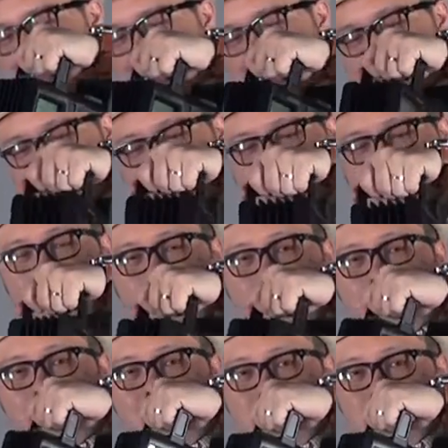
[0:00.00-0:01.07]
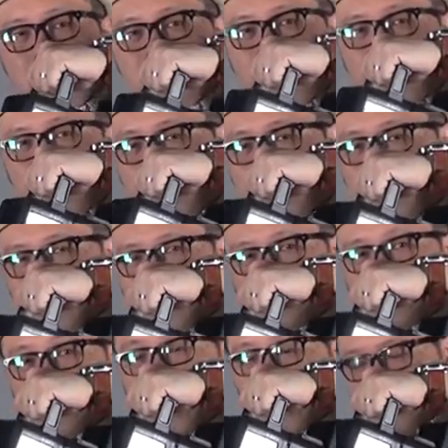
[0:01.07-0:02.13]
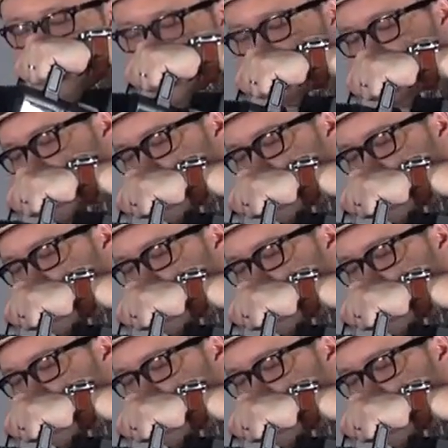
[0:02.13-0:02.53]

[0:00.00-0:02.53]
is something like maybe a, a, a, charger.